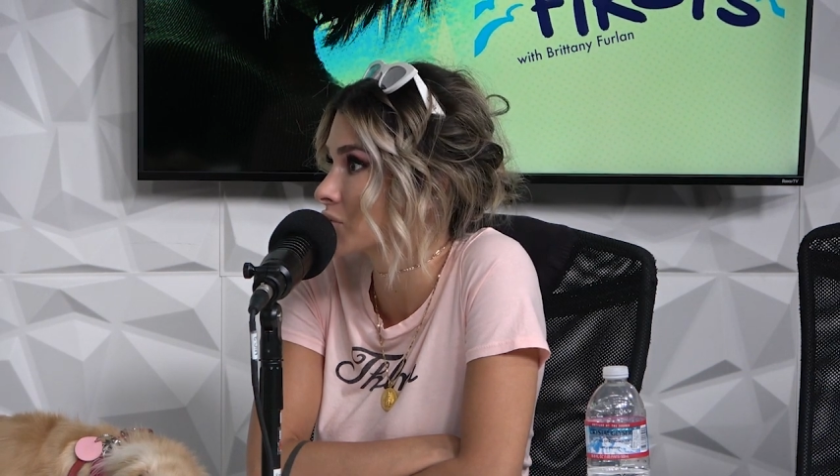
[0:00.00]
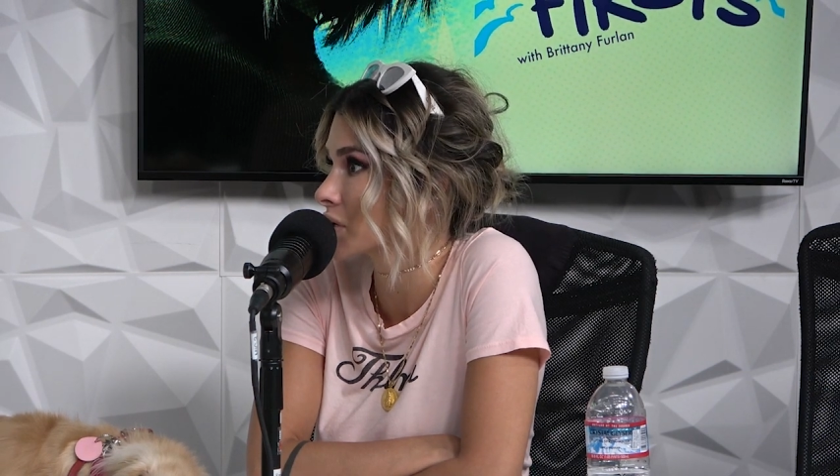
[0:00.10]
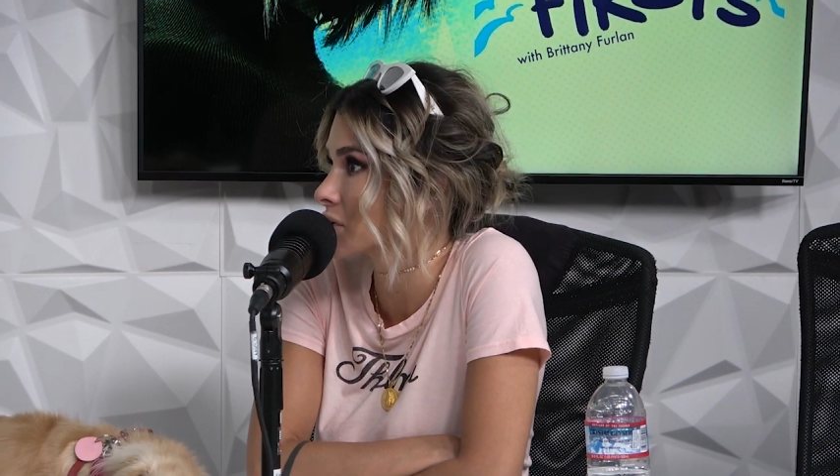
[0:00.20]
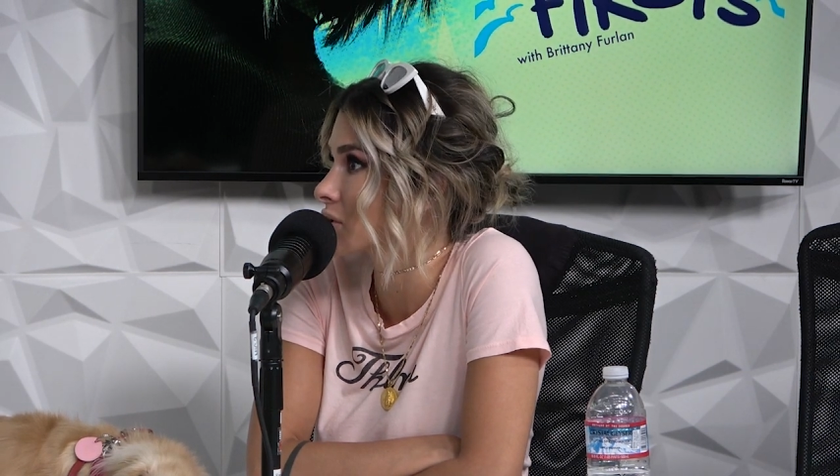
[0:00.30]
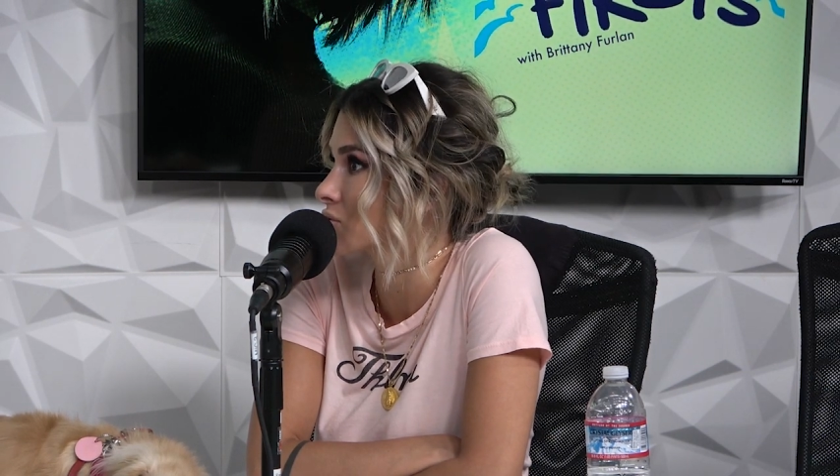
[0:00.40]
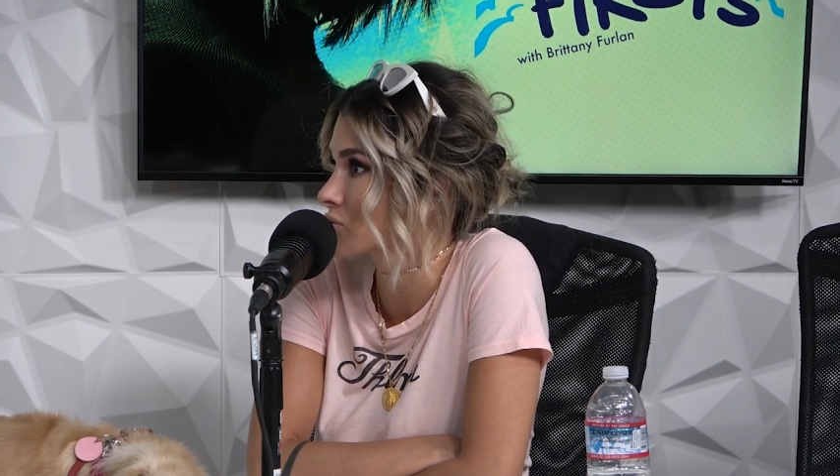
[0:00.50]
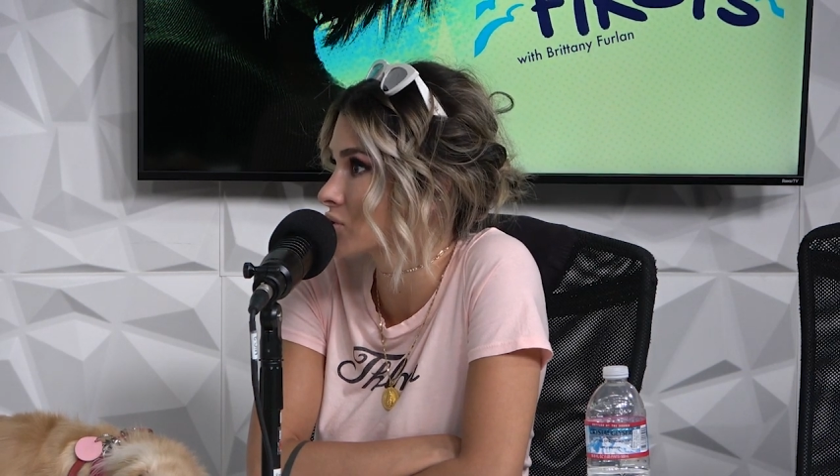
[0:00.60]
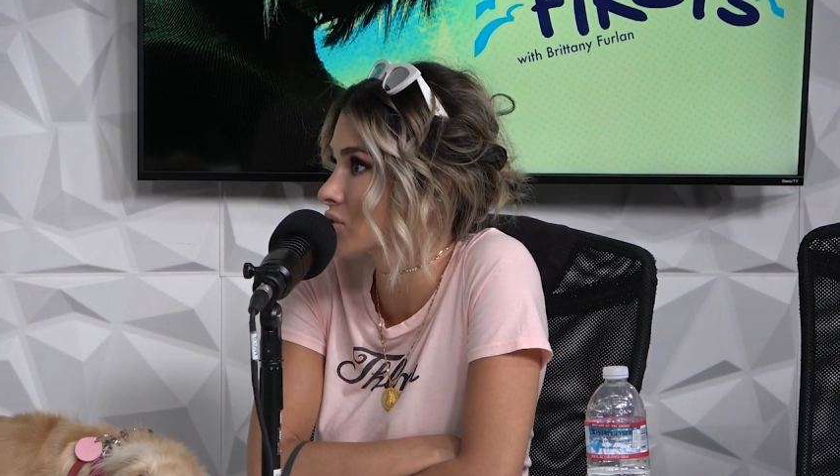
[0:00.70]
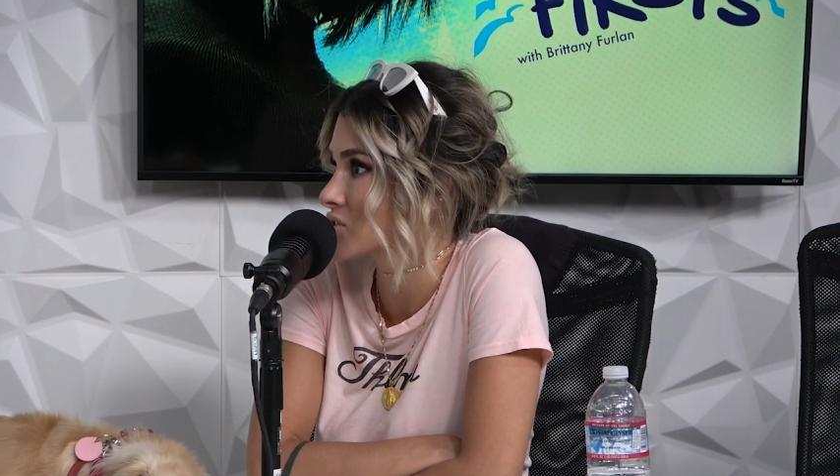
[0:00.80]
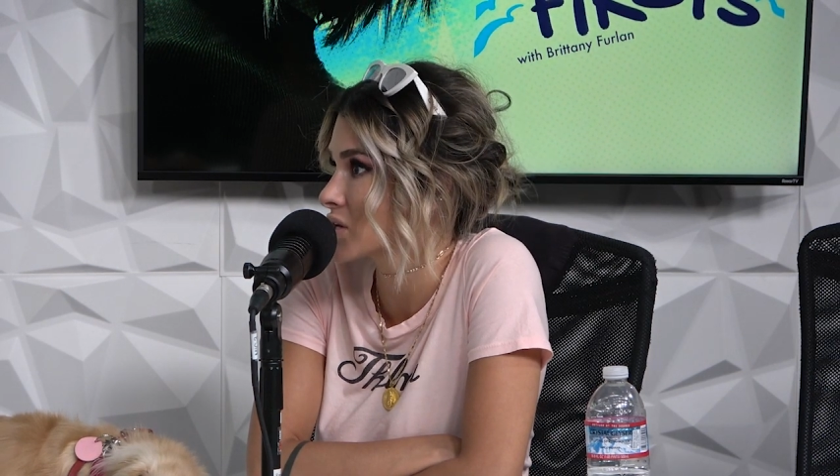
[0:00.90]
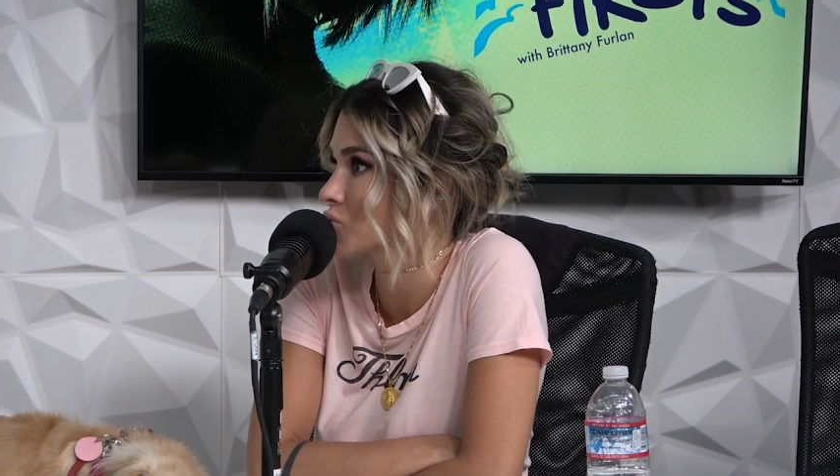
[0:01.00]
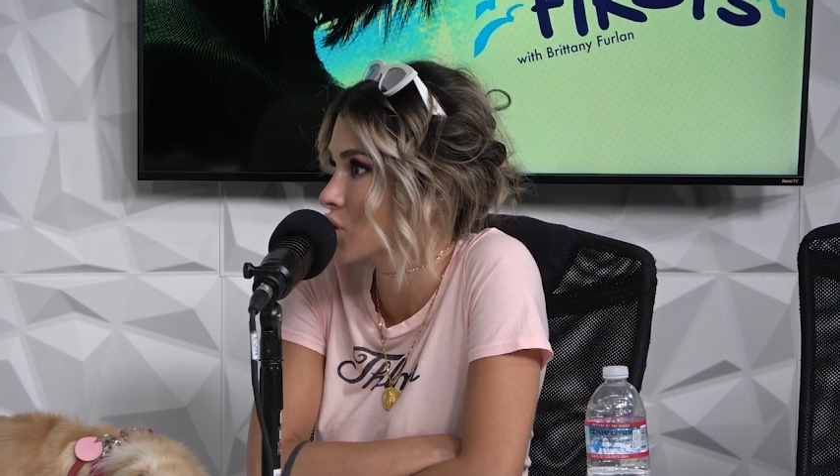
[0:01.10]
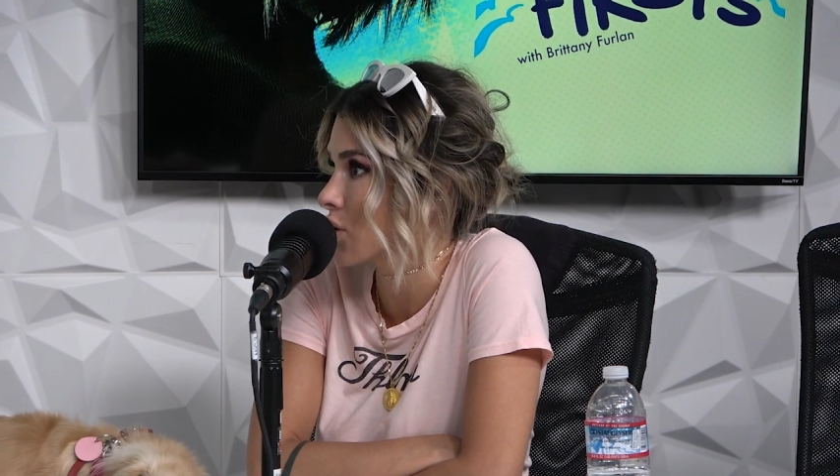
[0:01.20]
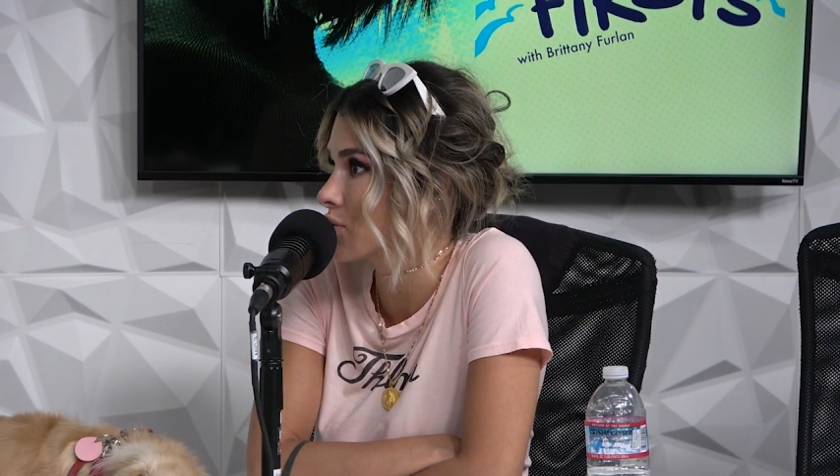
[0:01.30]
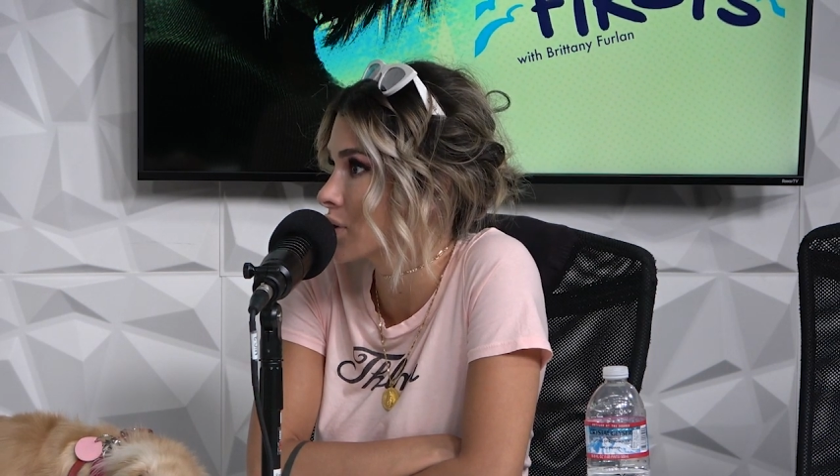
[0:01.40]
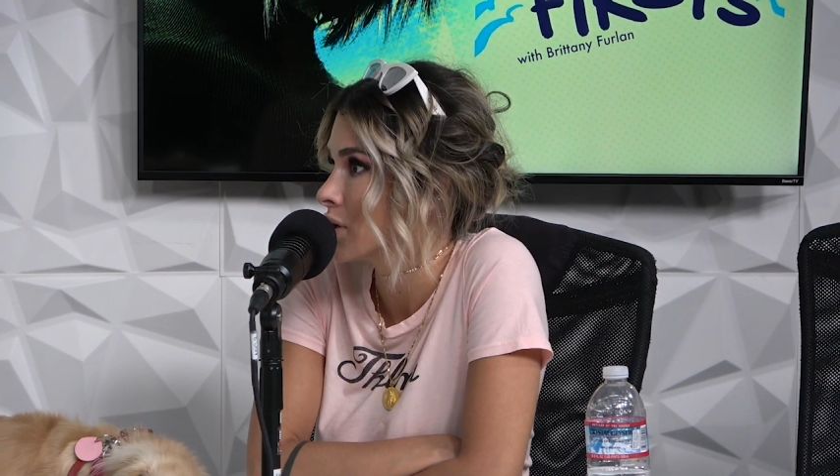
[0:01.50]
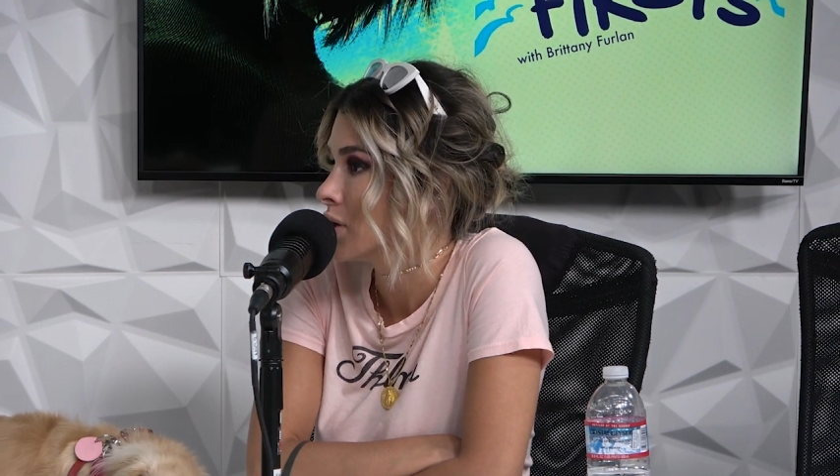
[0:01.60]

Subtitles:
like do the same joke.